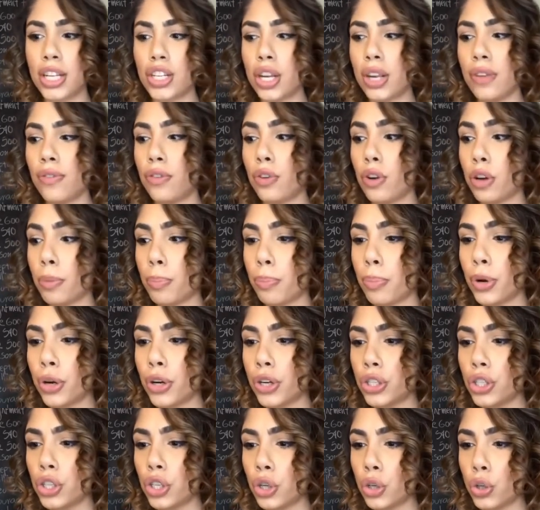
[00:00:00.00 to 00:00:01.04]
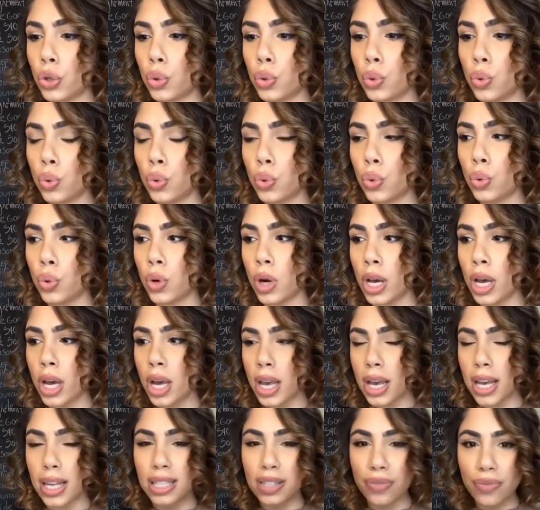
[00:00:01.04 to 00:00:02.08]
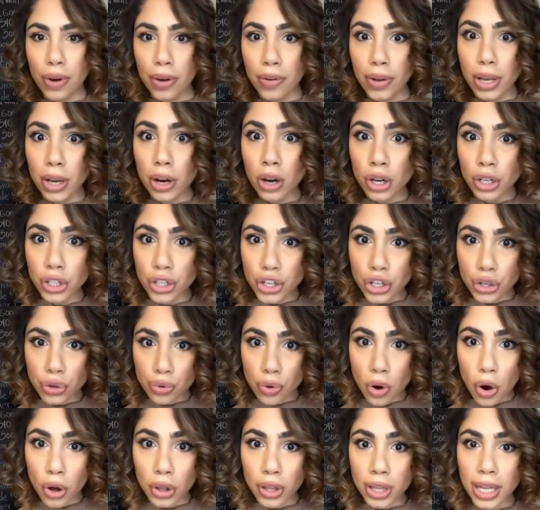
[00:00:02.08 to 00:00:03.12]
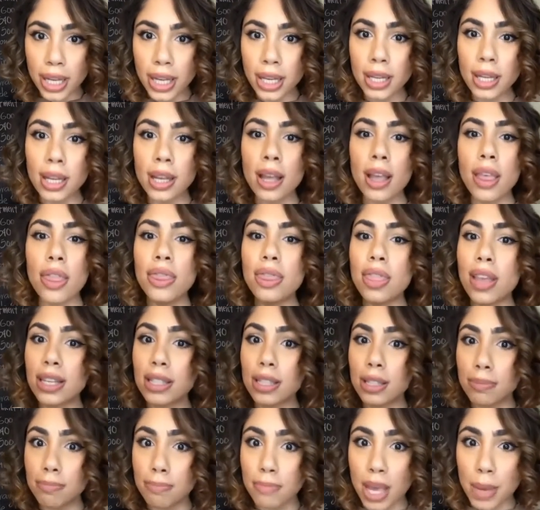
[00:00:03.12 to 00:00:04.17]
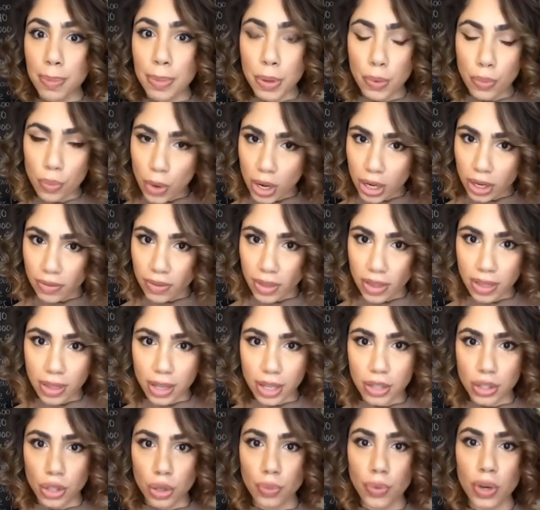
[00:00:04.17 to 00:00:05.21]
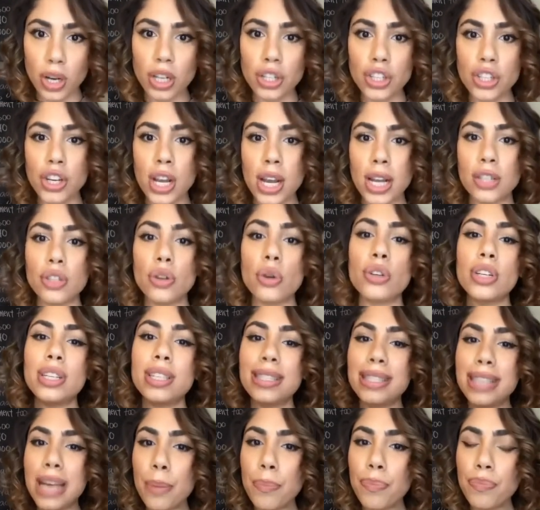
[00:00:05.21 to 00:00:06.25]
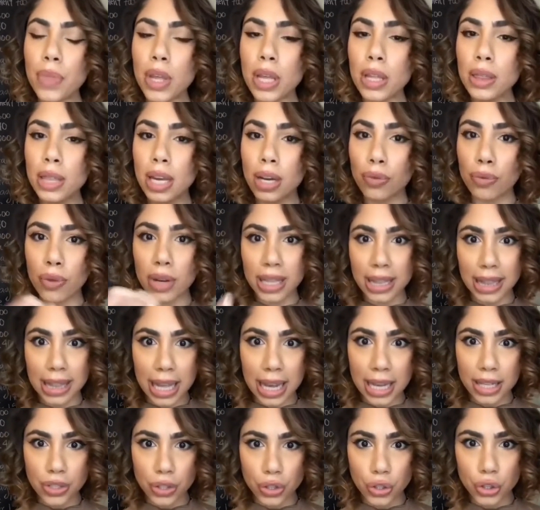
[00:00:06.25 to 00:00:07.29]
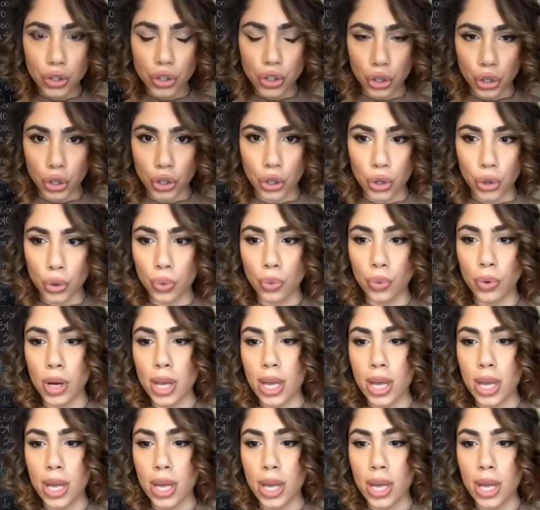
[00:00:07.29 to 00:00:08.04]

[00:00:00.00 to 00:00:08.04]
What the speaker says: If you're a person who is very controlling, that's maybe one of the things you want to change, or something that relates to you.